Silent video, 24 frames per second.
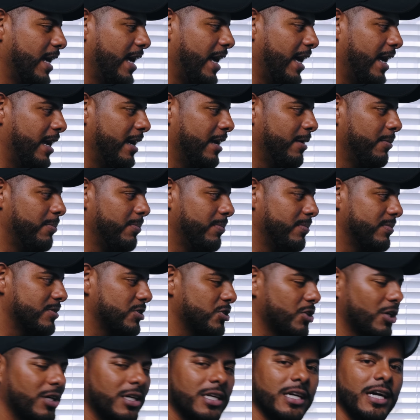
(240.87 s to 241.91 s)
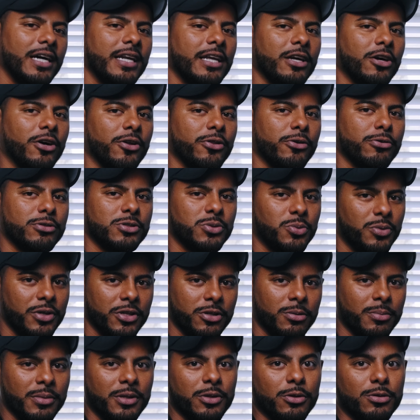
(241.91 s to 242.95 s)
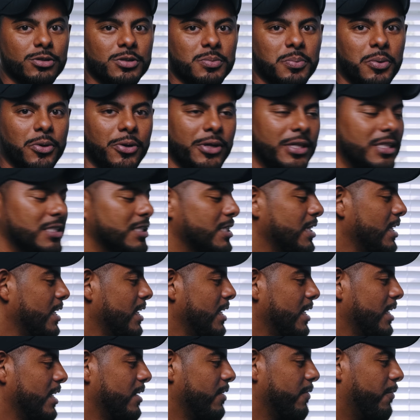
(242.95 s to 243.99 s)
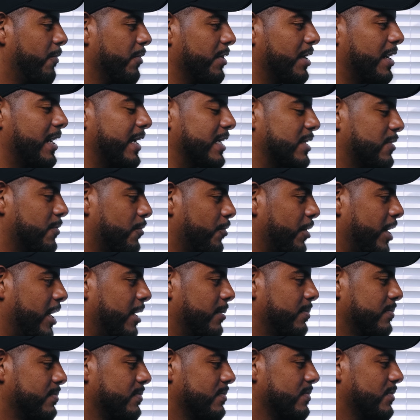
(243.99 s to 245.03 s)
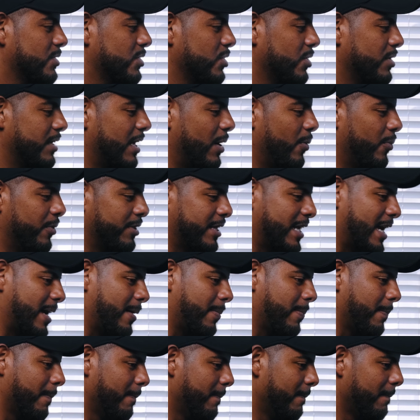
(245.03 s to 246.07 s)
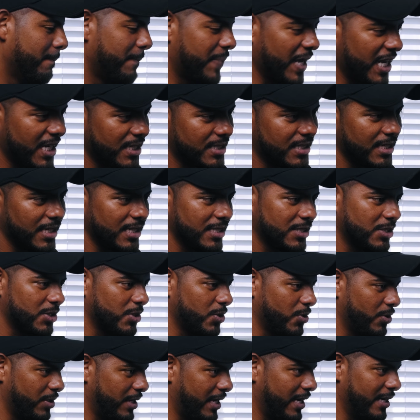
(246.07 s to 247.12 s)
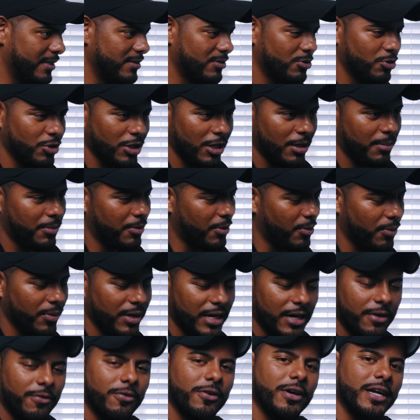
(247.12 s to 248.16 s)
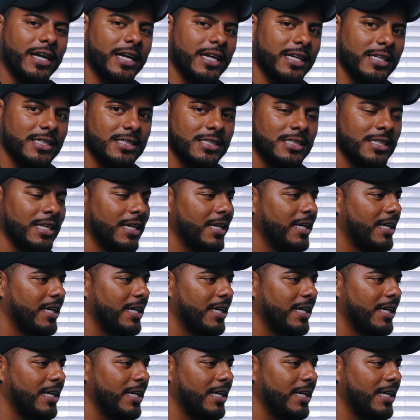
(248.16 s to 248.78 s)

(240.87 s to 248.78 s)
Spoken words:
and start cutting on those rhythm and those points for the next frame, so that when that bass hits or that drum or whatever hits,